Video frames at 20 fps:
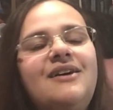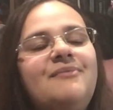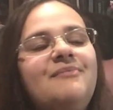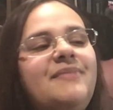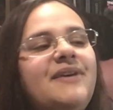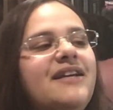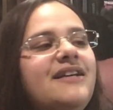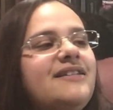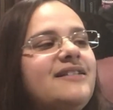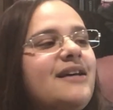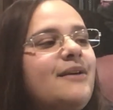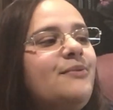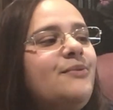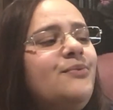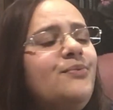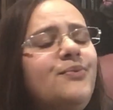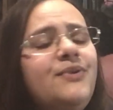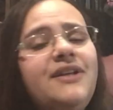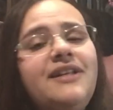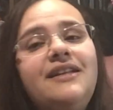because I
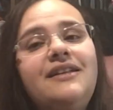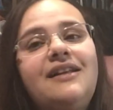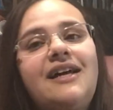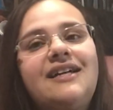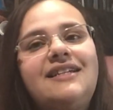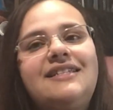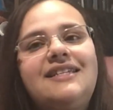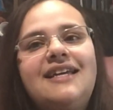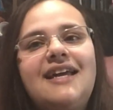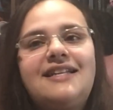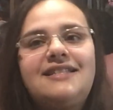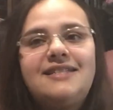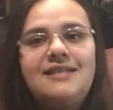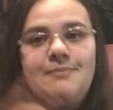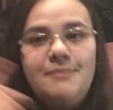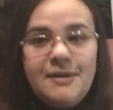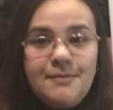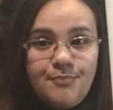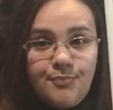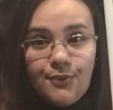would really like to get to the
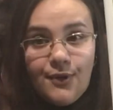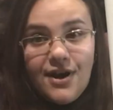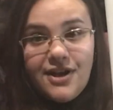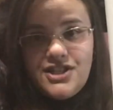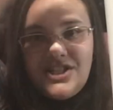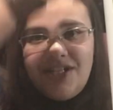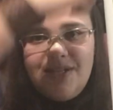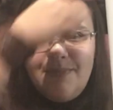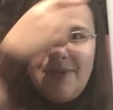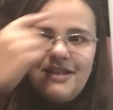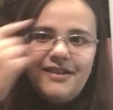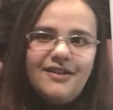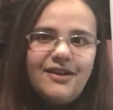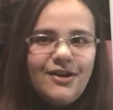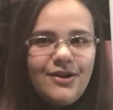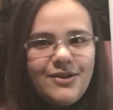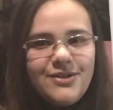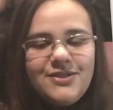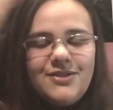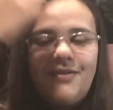big branchy bit that
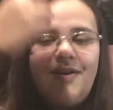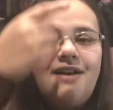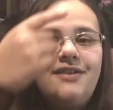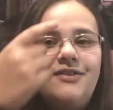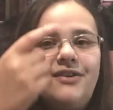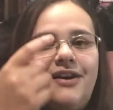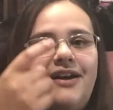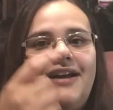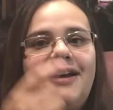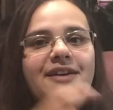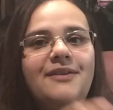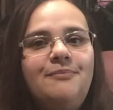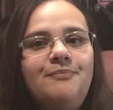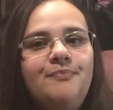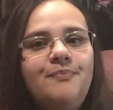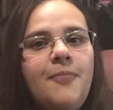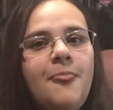goes around her head.